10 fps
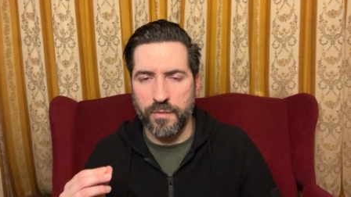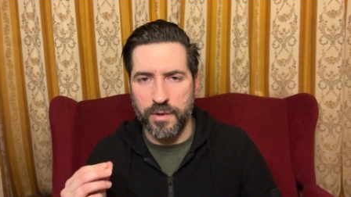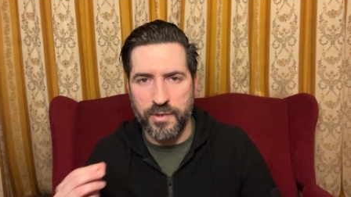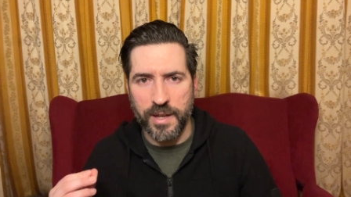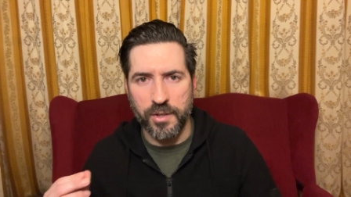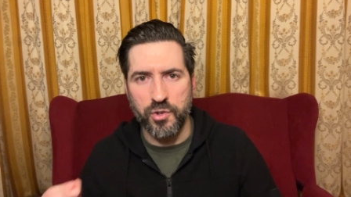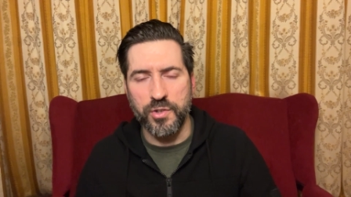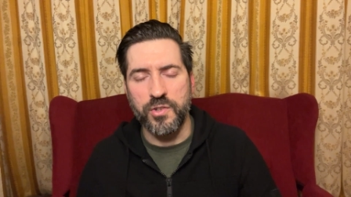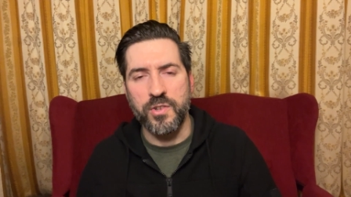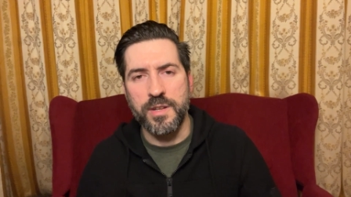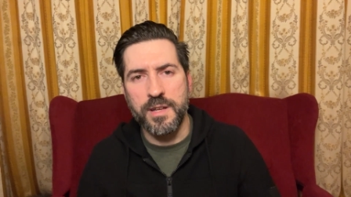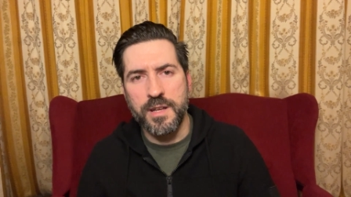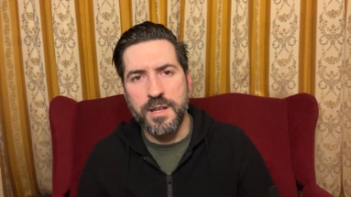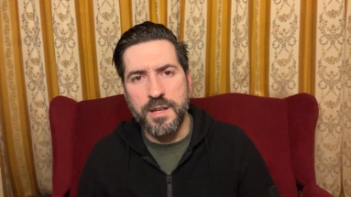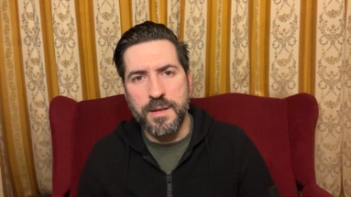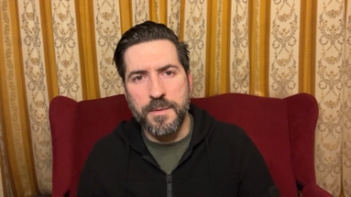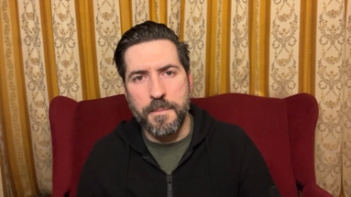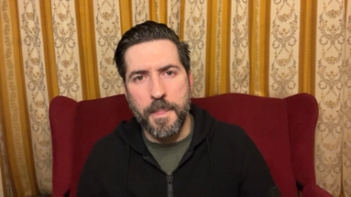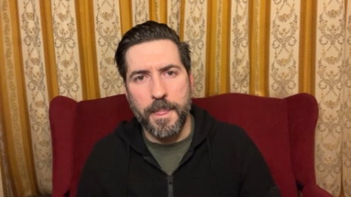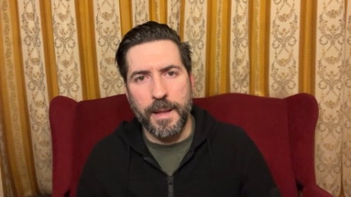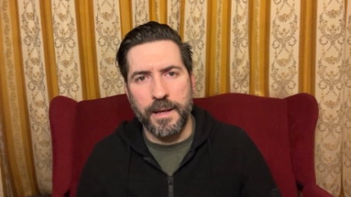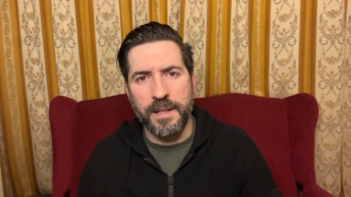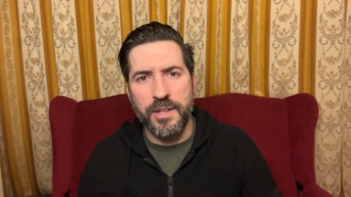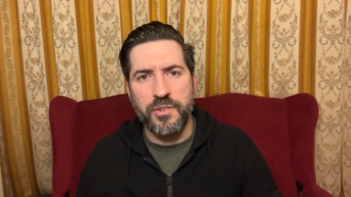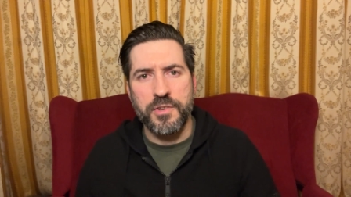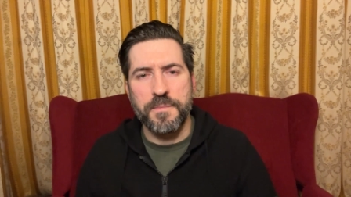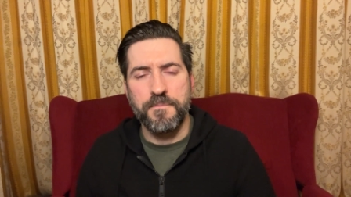intelligence, and let's